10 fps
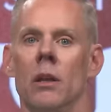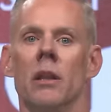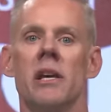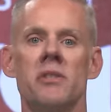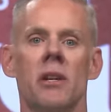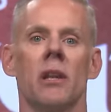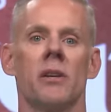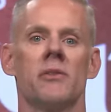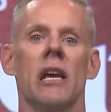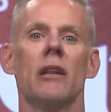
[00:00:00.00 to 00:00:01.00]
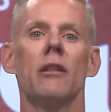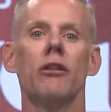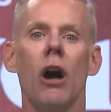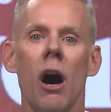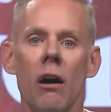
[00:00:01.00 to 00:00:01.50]
Listen to this. They
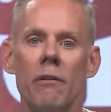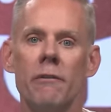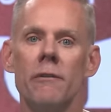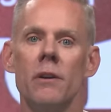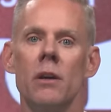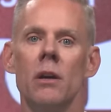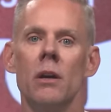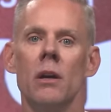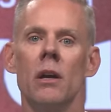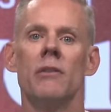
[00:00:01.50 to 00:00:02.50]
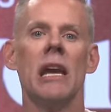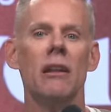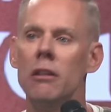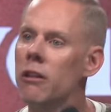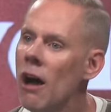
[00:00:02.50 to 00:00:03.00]
love, they
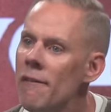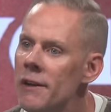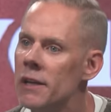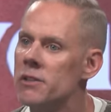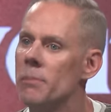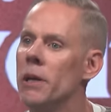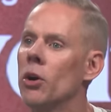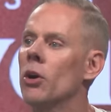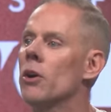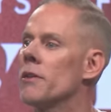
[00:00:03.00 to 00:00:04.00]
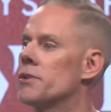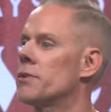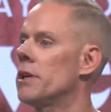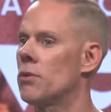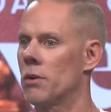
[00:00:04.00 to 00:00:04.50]
love it to be heard on the
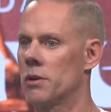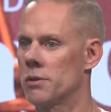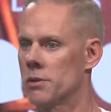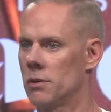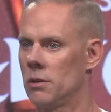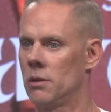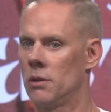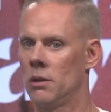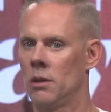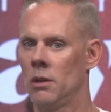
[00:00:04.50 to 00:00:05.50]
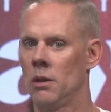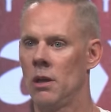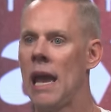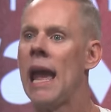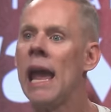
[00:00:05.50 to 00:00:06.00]
street corners
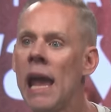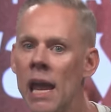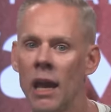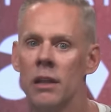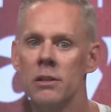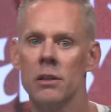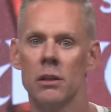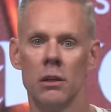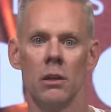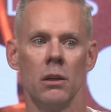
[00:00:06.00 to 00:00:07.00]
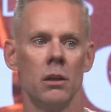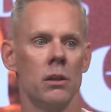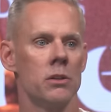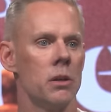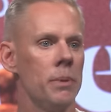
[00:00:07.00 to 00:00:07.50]
and
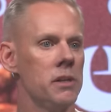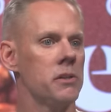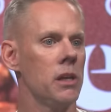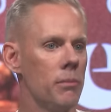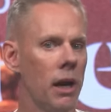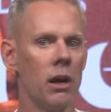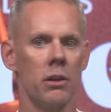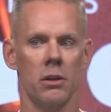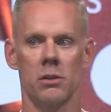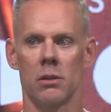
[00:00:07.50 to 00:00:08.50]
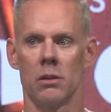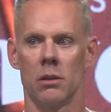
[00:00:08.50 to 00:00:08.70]
to be seen by others.